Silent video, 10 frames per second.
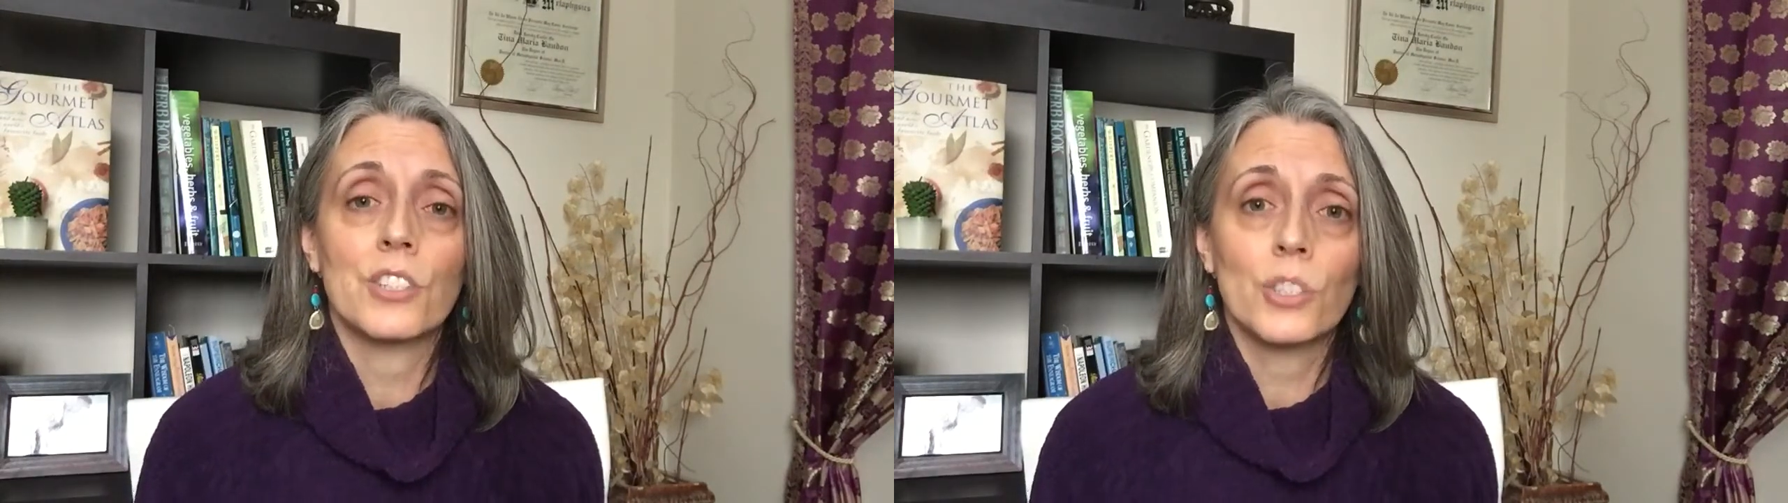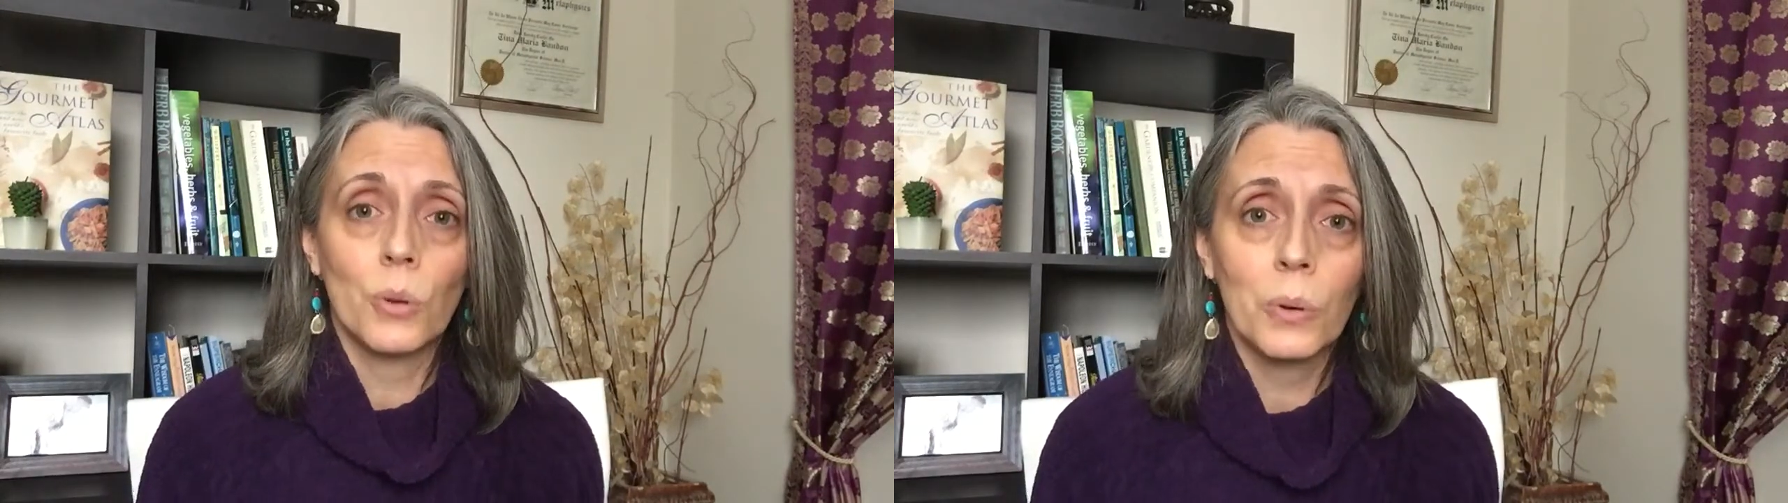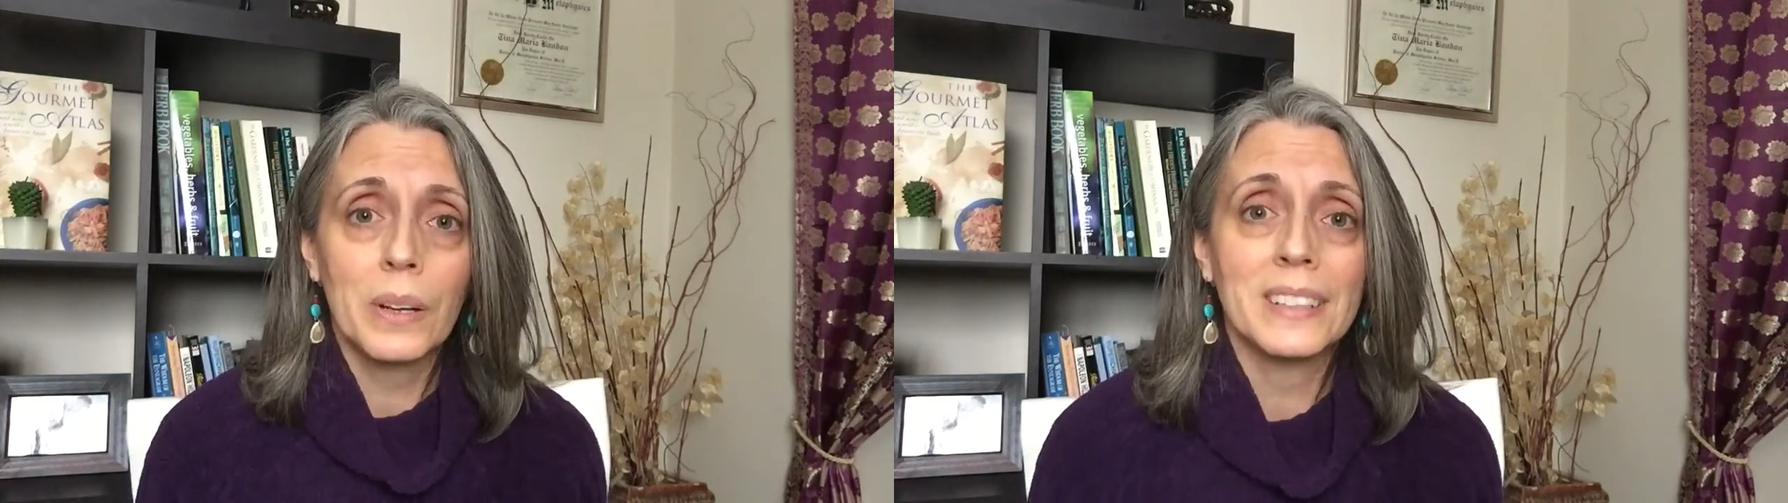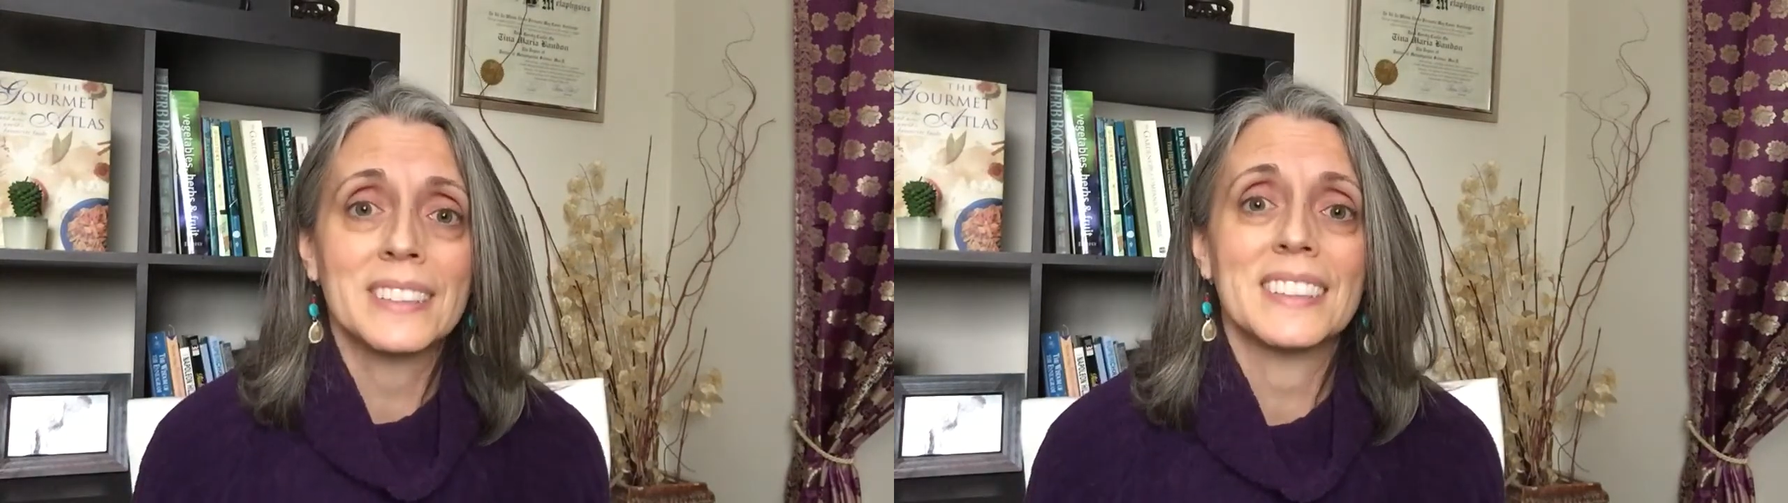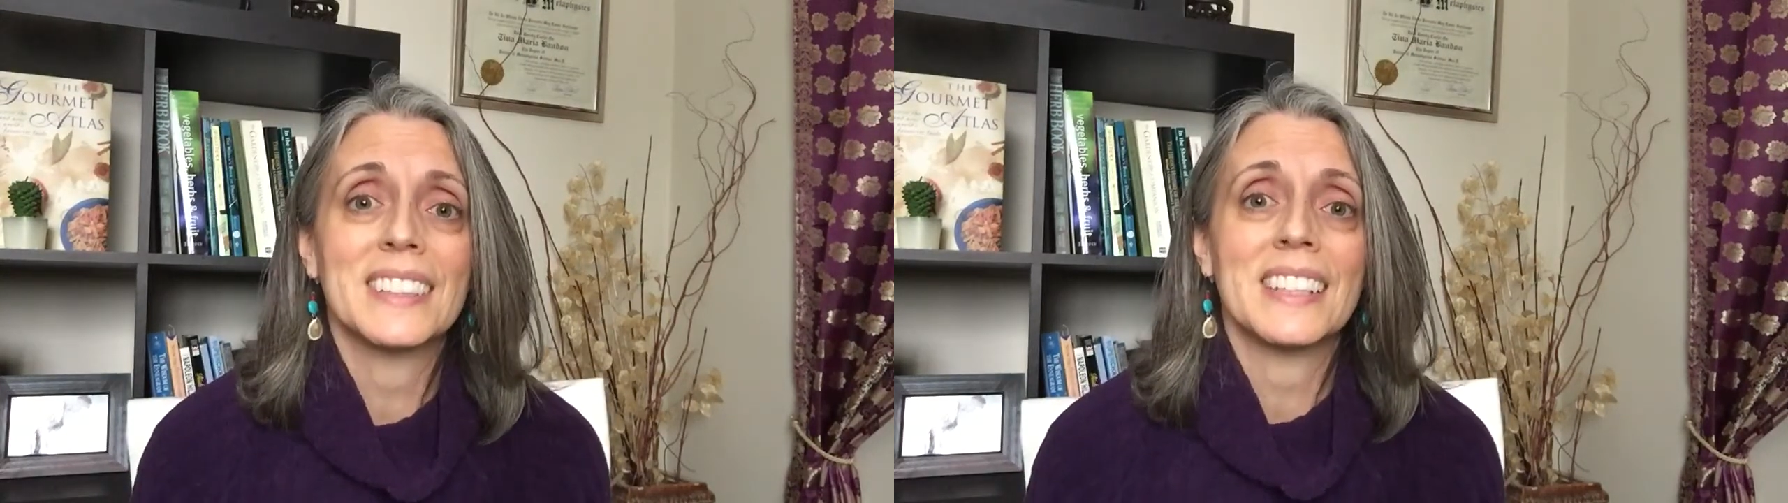
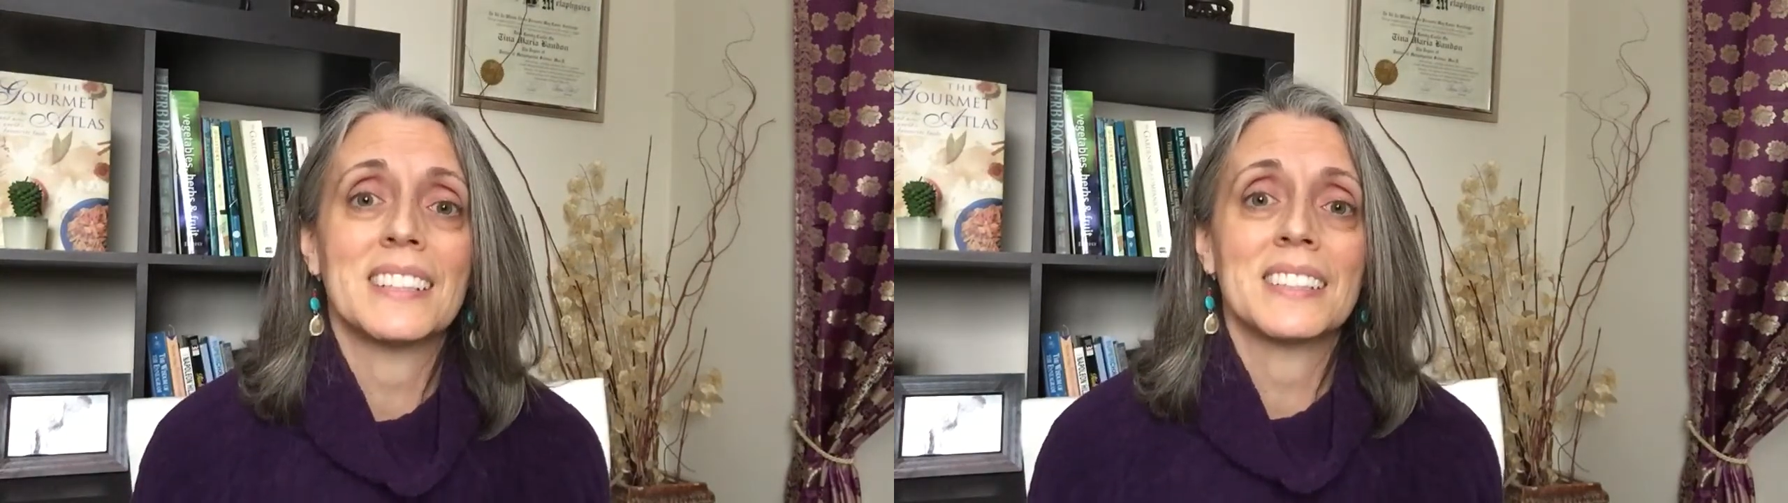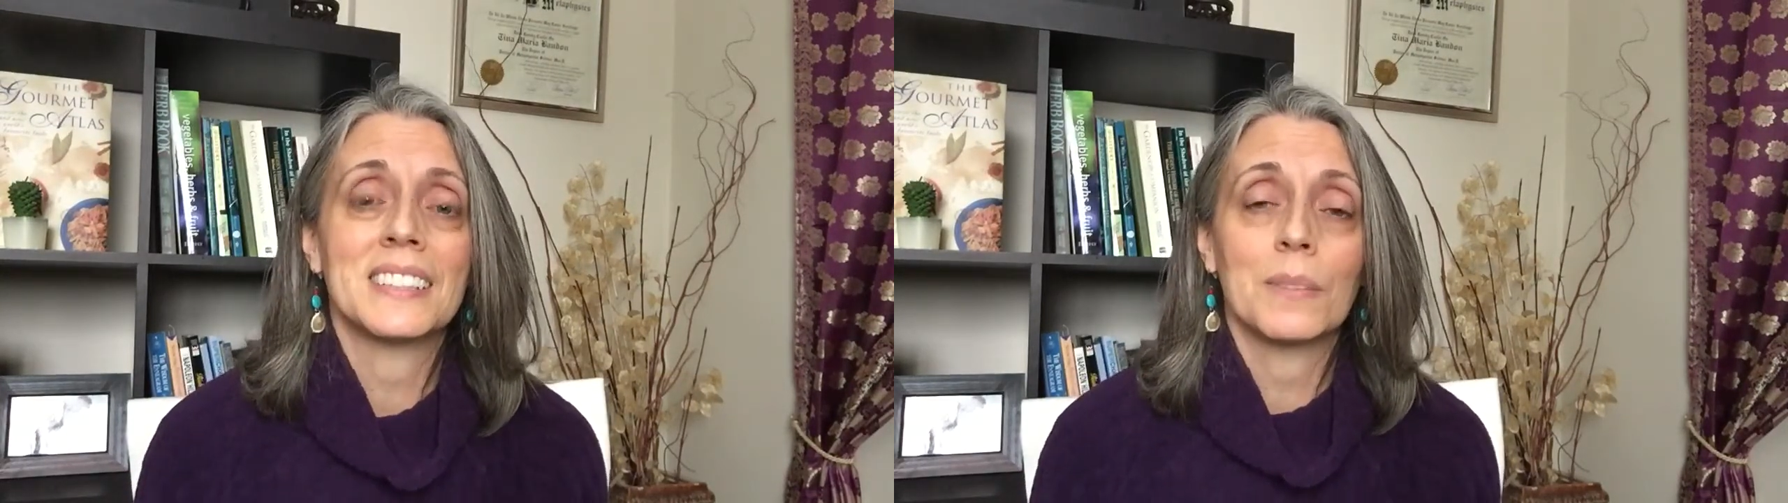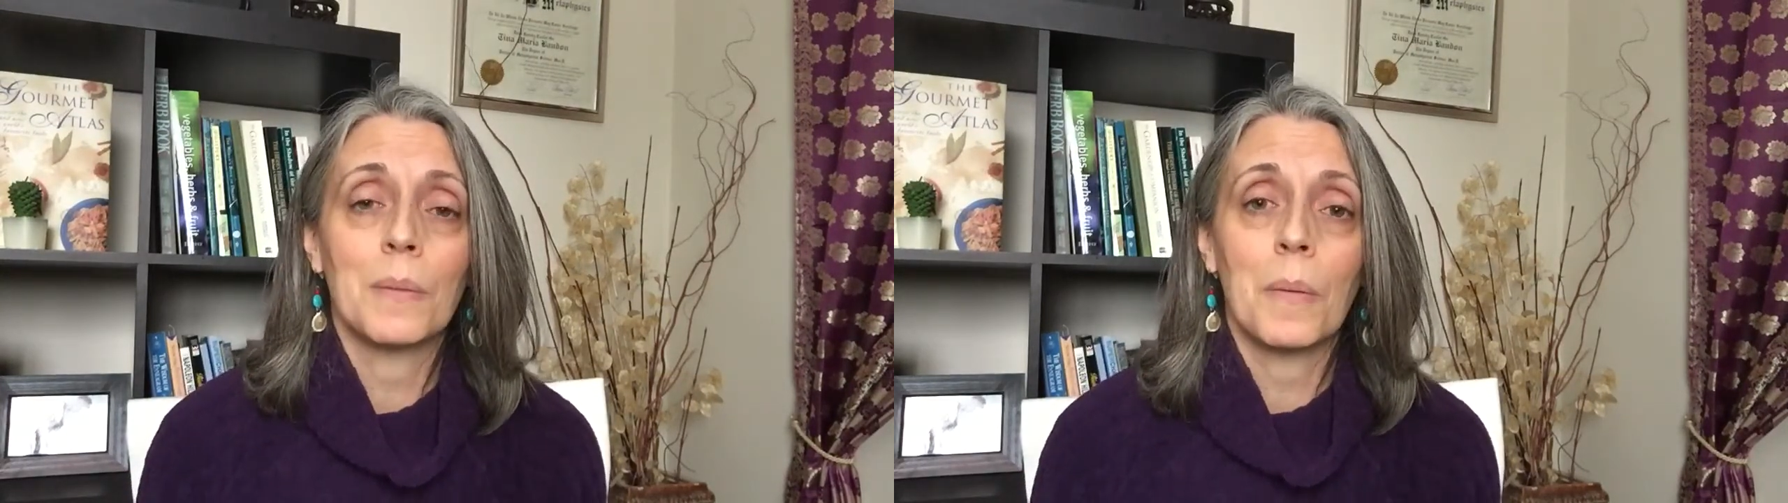choice is